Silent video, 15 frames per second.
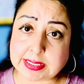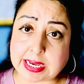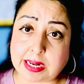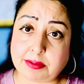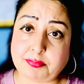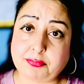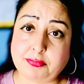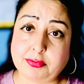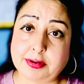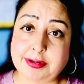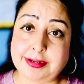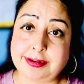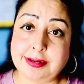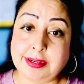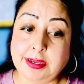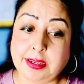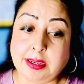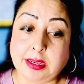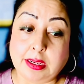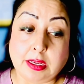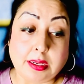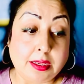helpful,
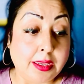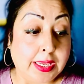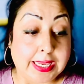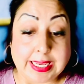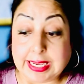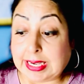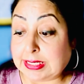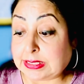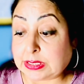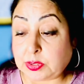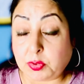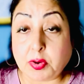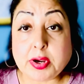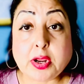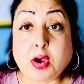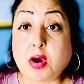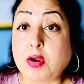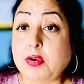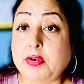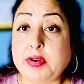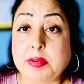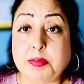it's your
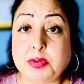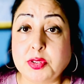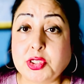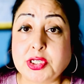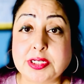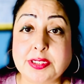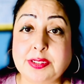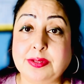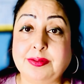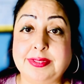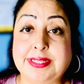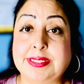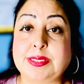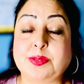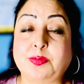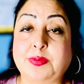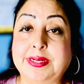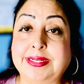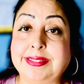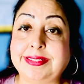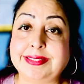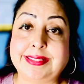contribution to this
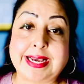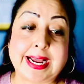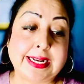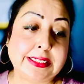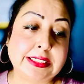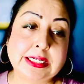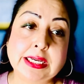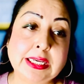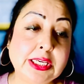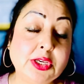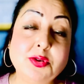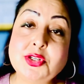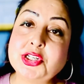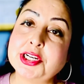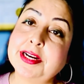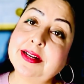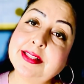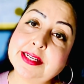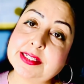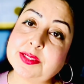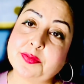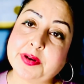world that you share
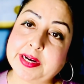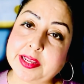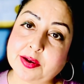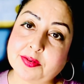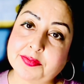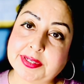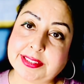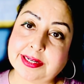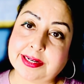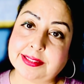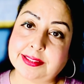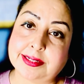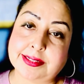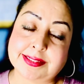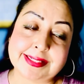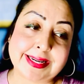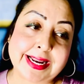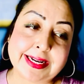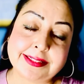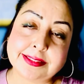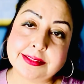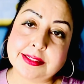this video with others.
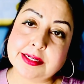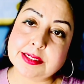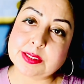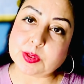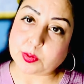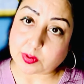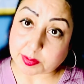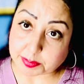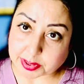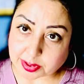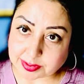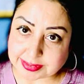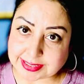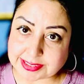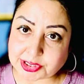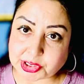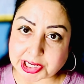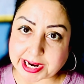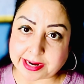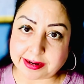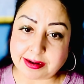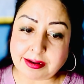Let others know about this
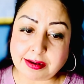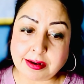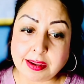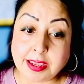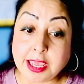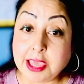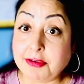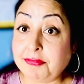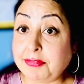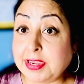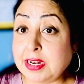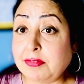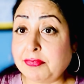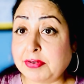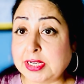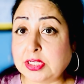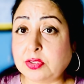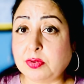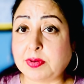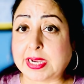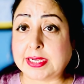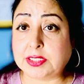channel. Feel free to
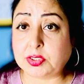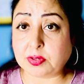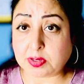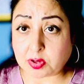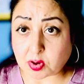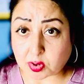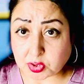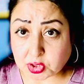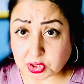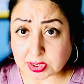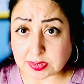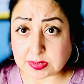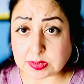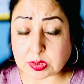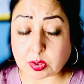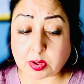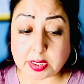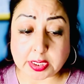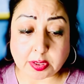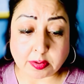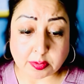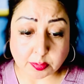write your questions or
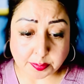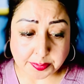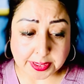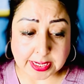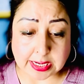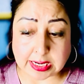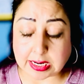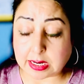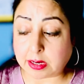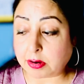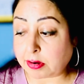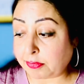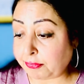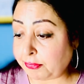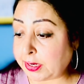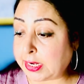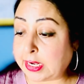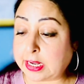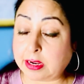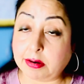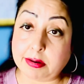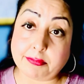your opinion or
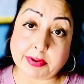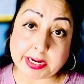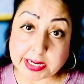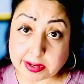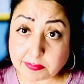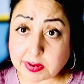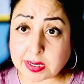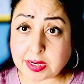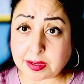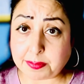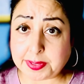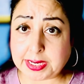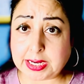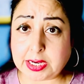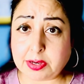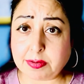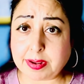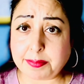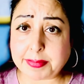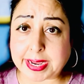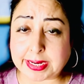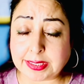feeling or whatever coming in your
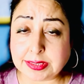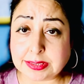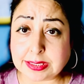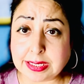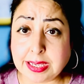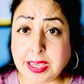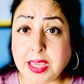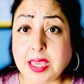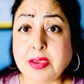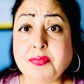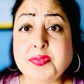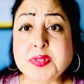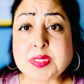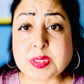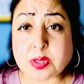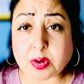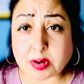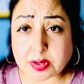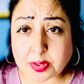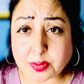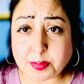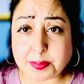mind. If it's not
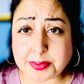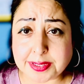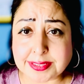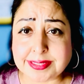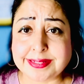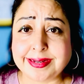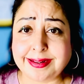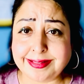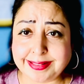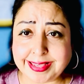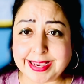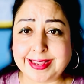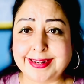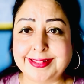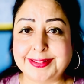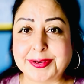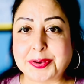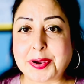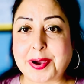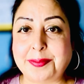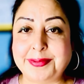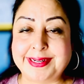too personal, they are in the
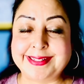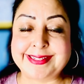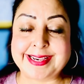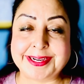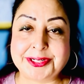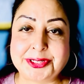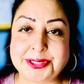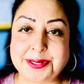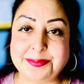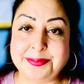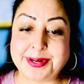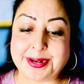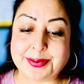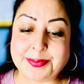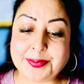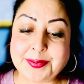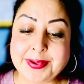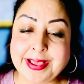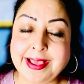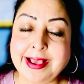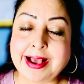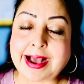comment section below.
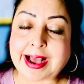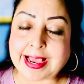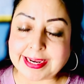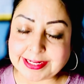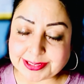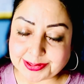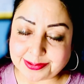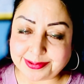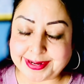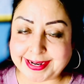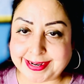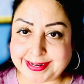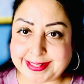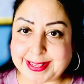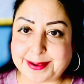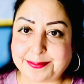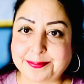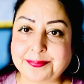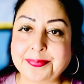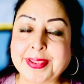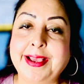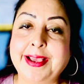I do read them.
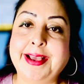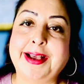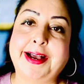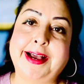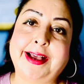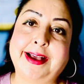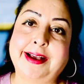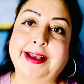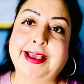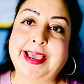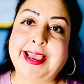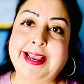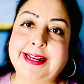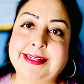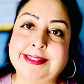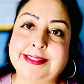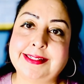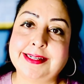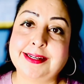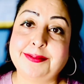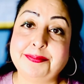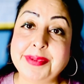And
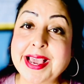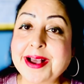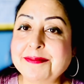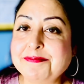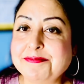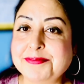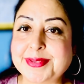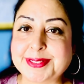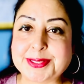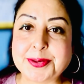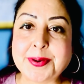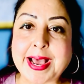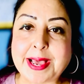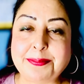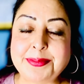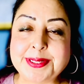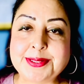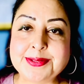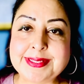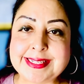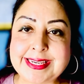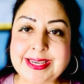yeah, so happy to
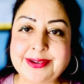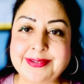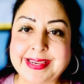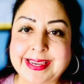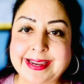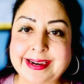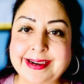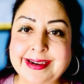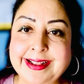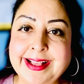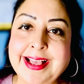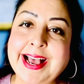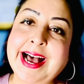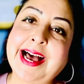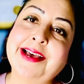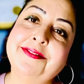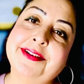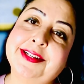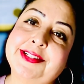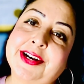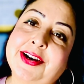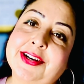see you here. I will
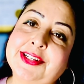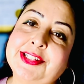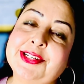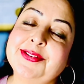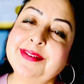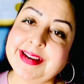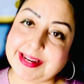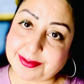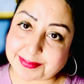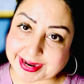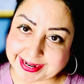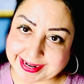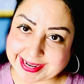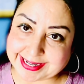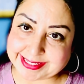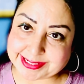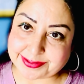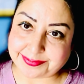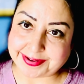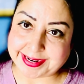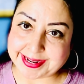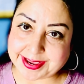talk to you in my next
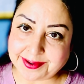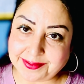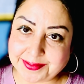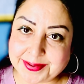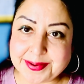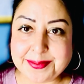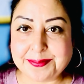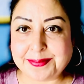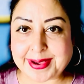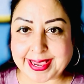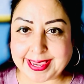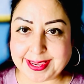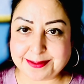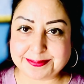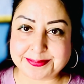video. Bye.